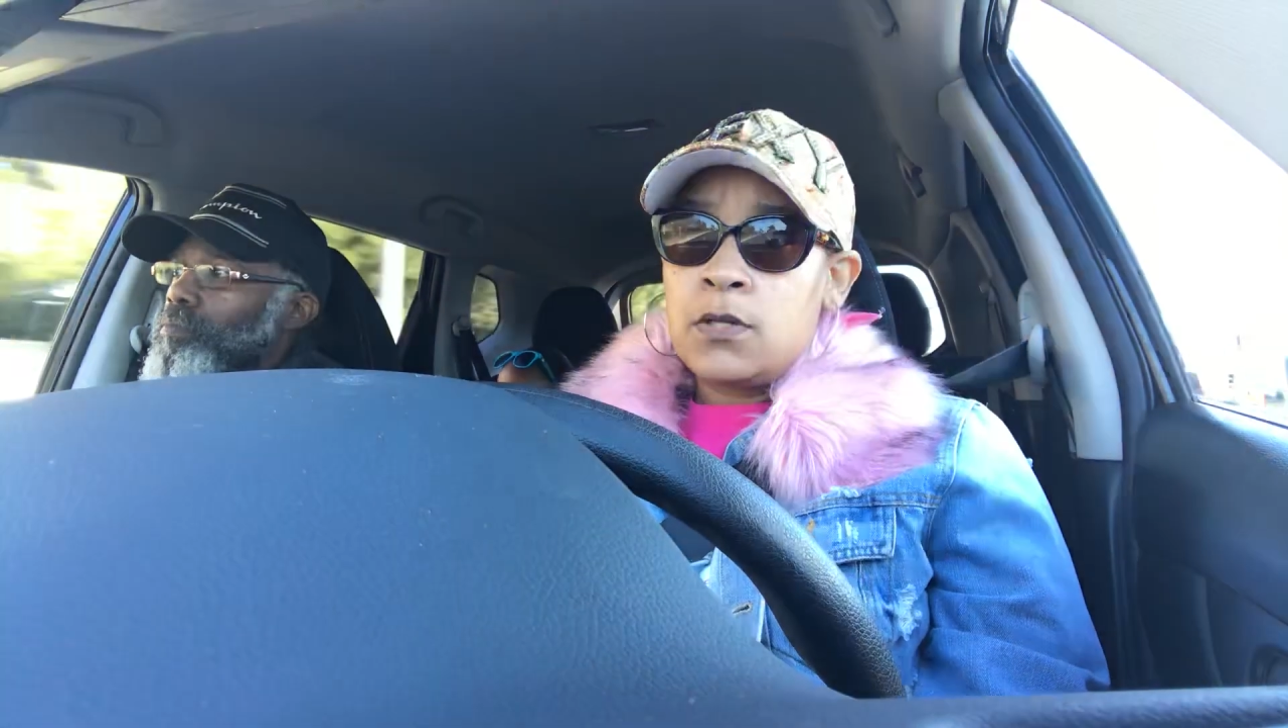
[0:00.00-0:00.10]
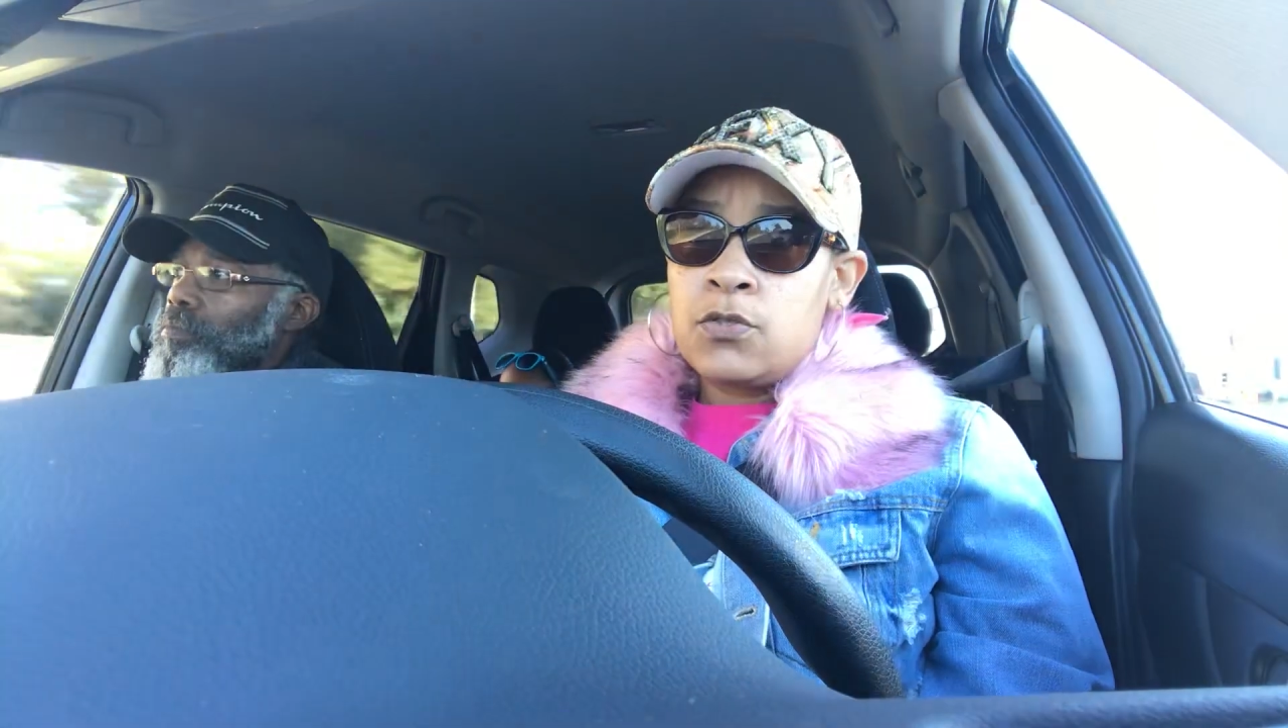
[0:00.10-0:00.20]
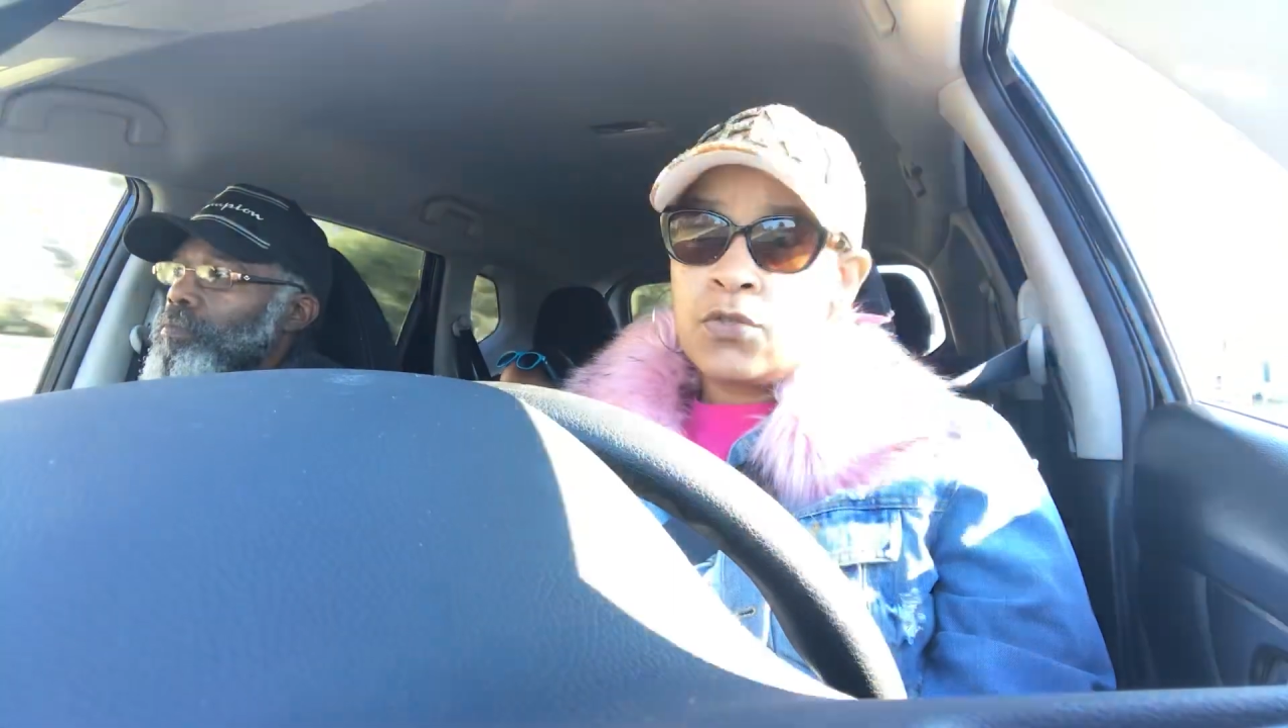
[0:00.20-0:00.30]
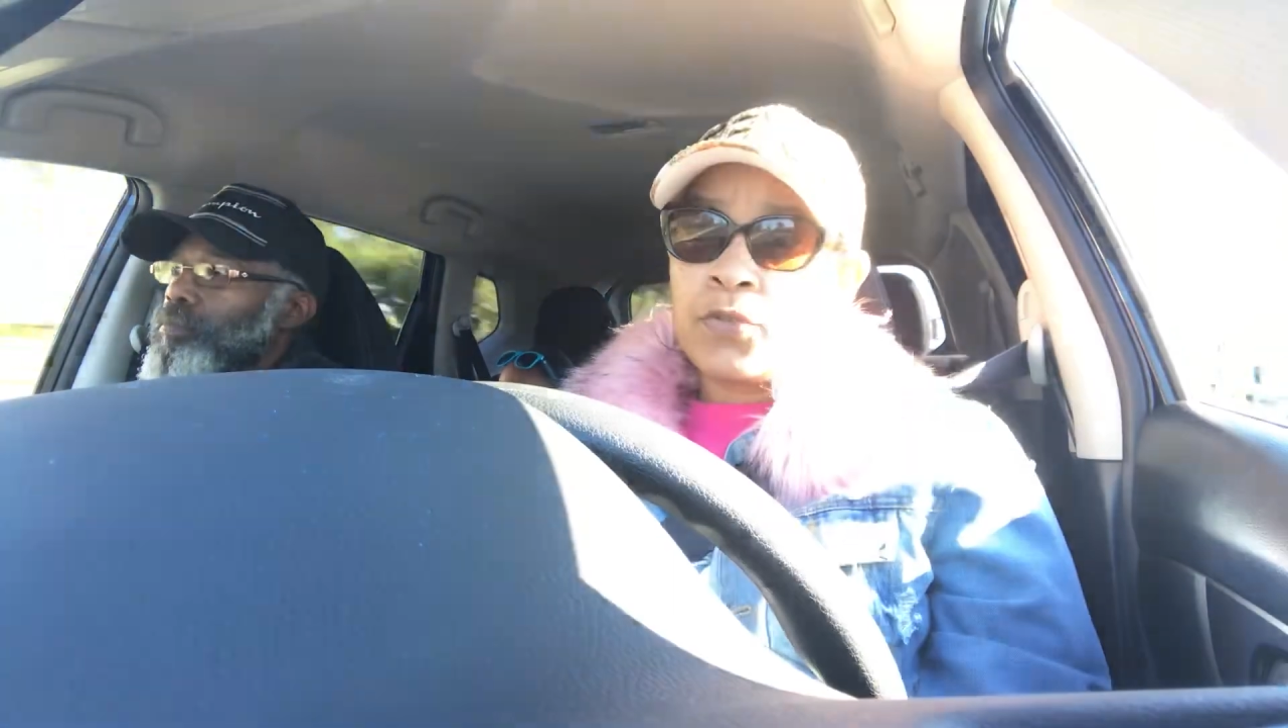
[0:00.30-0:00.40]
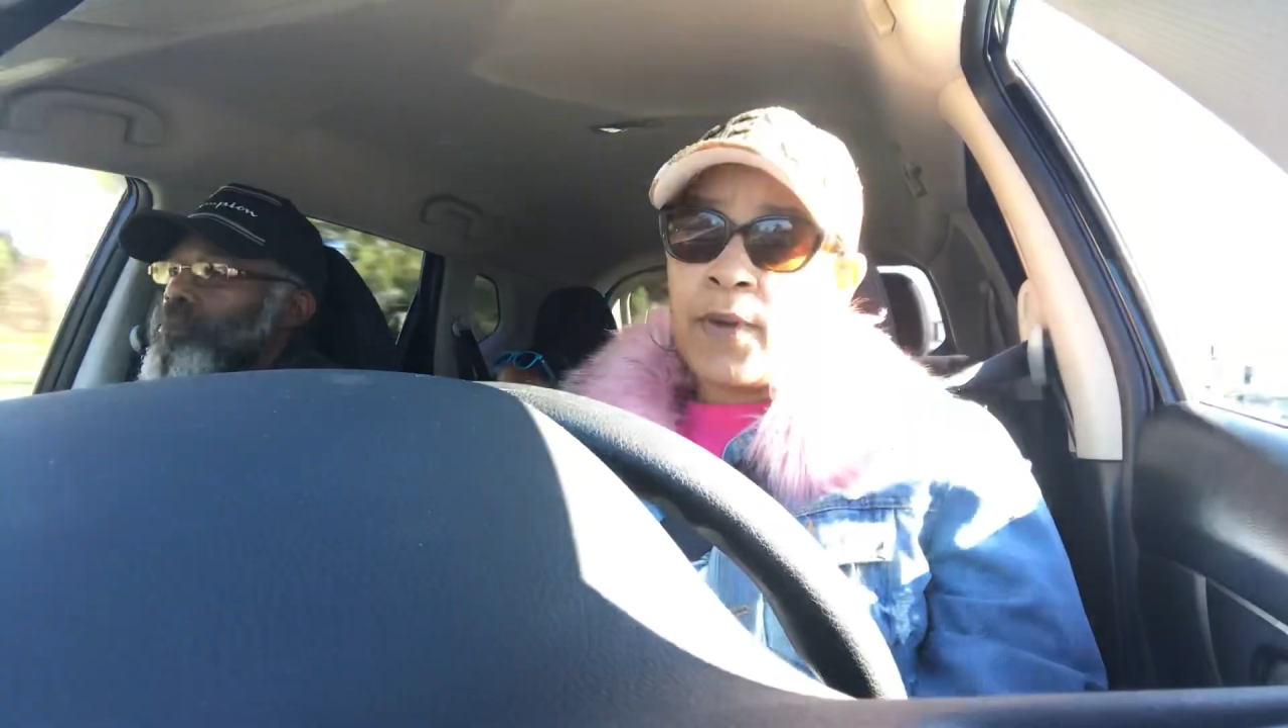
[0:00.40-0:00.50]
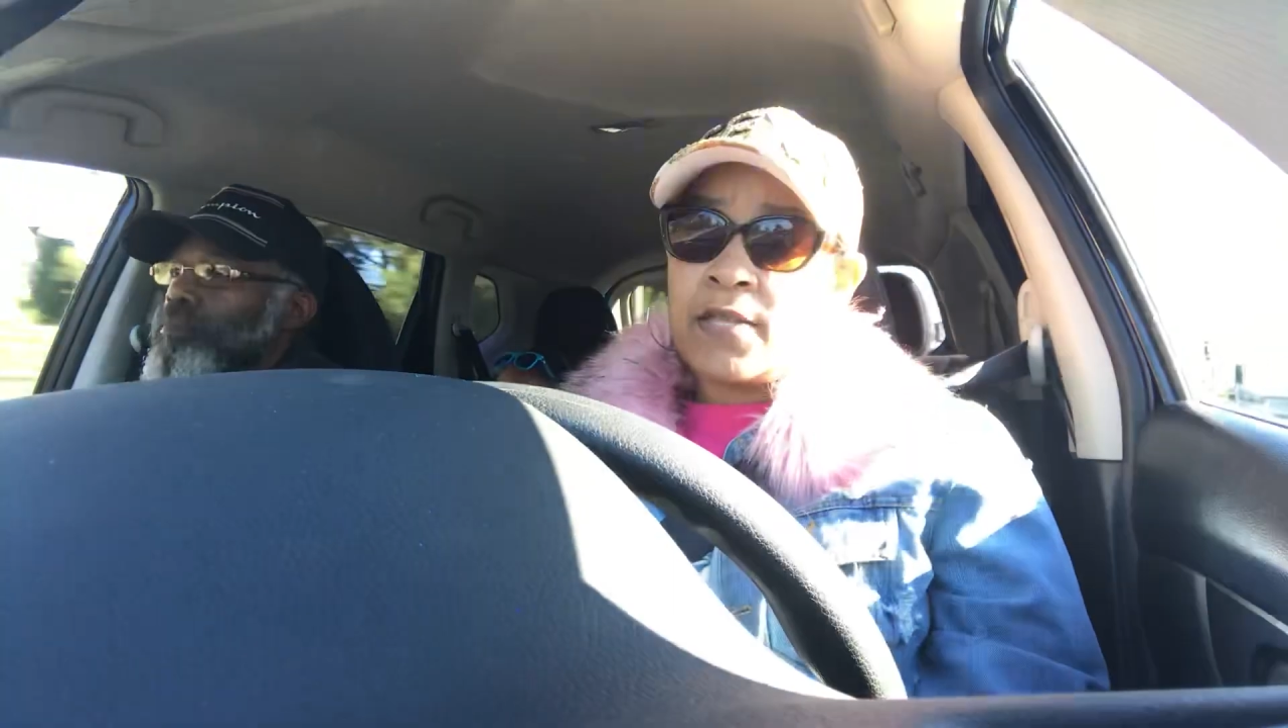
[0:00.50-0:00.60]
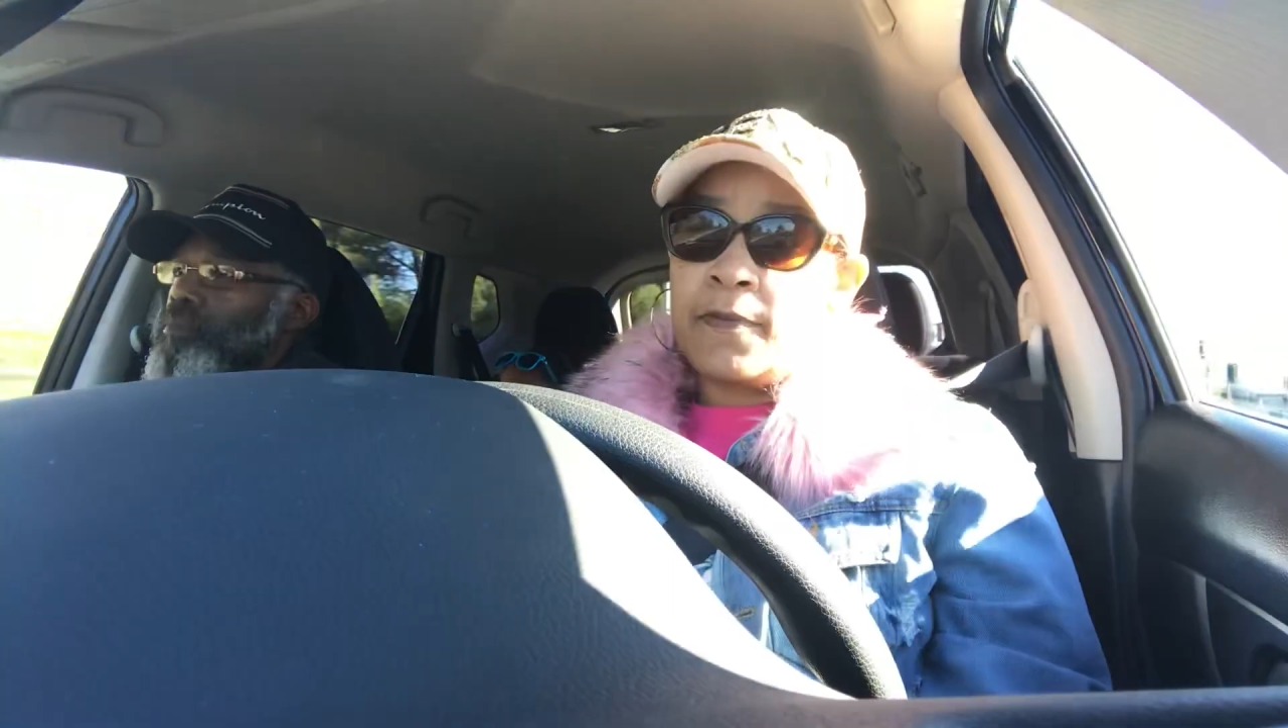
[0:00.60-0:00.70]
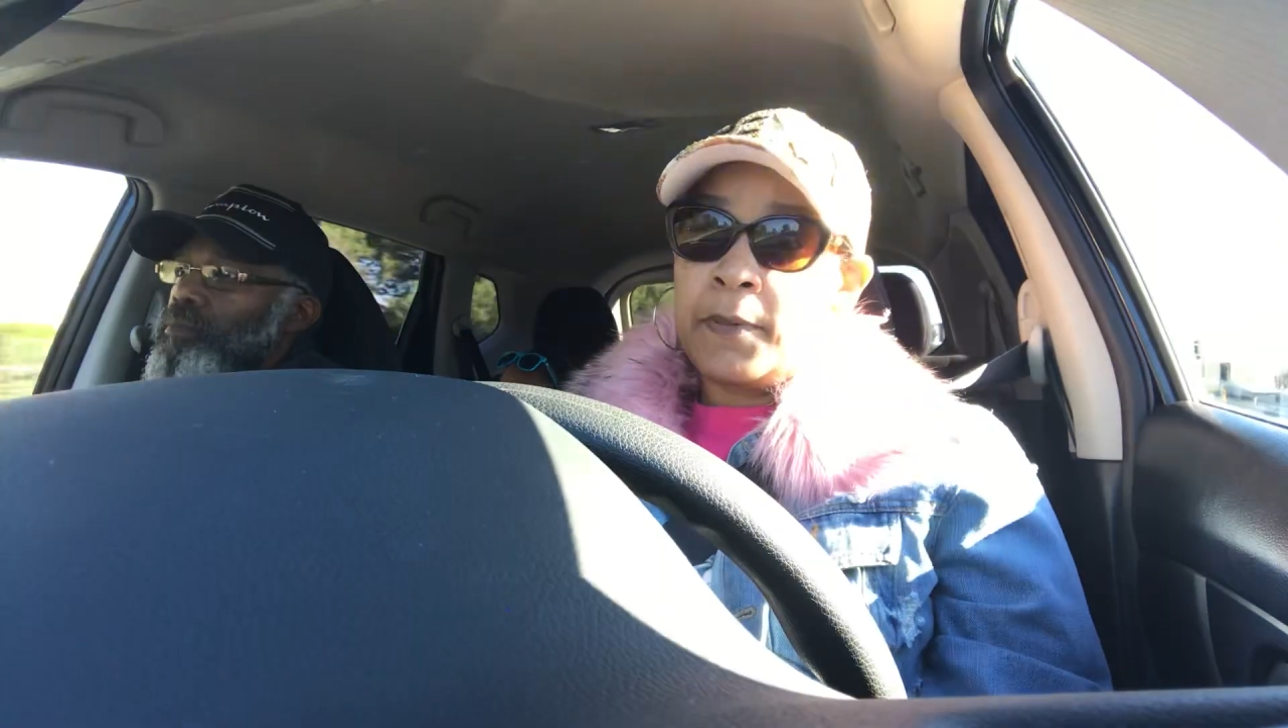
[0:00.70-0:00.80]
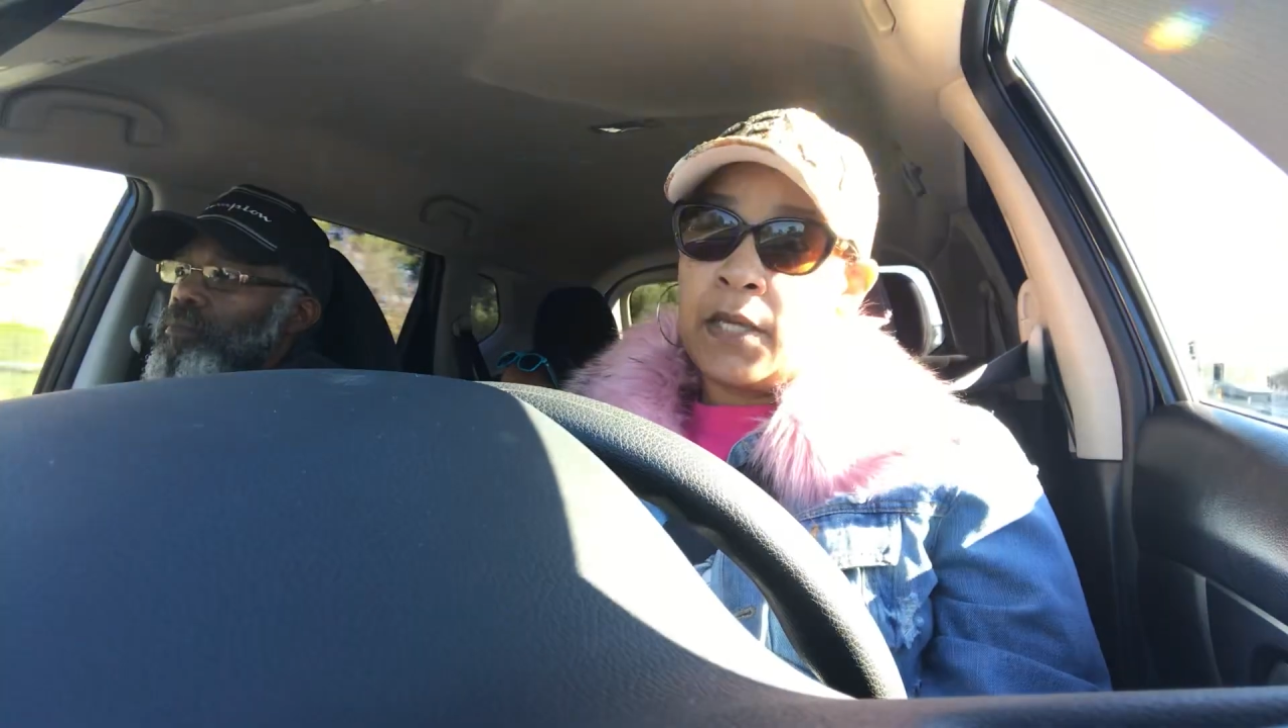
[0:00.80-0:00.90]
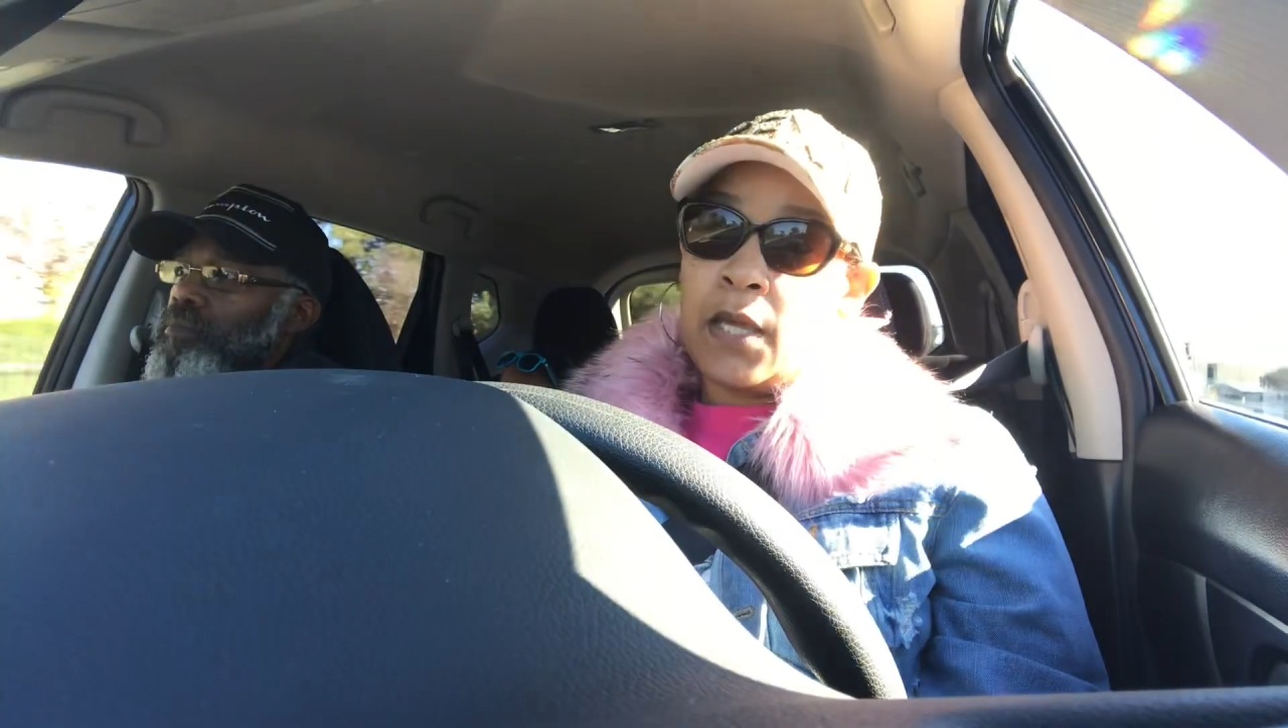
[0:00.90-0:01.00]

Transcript: do the recipe